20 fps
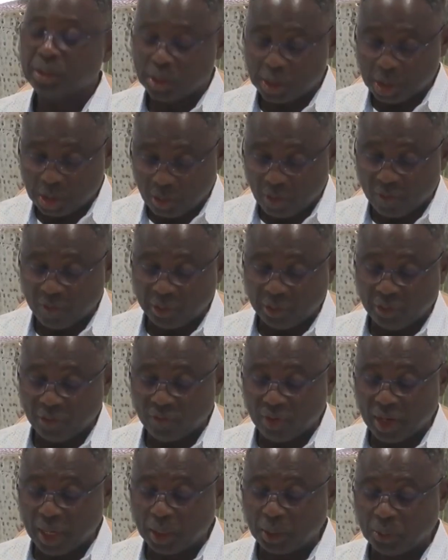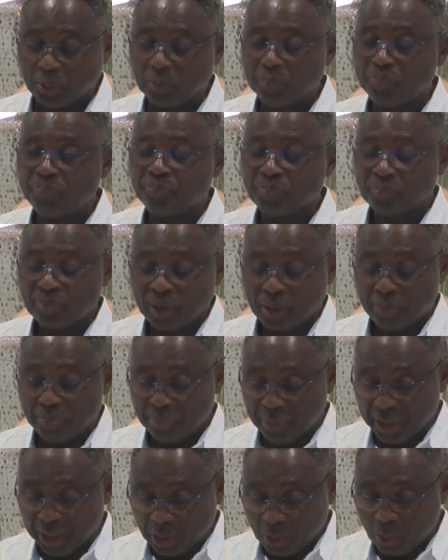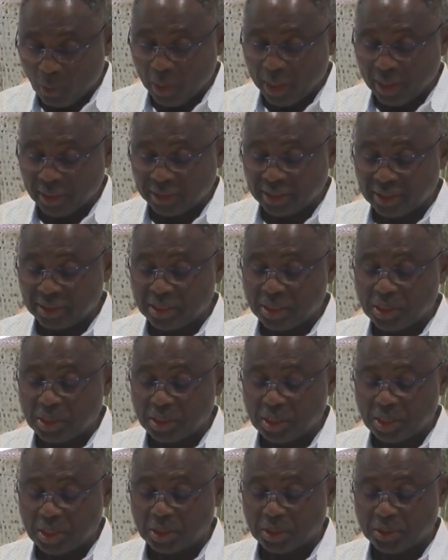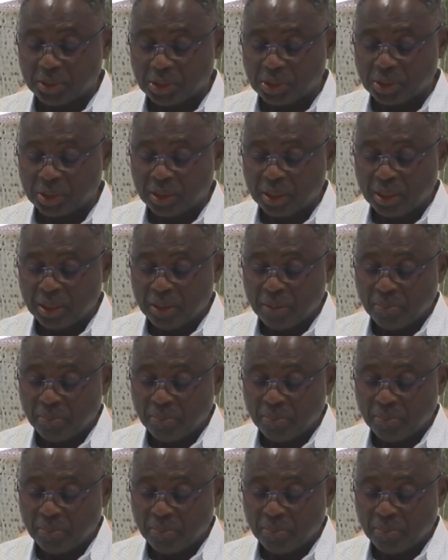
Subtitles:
Discover your value, make wealthy decisions.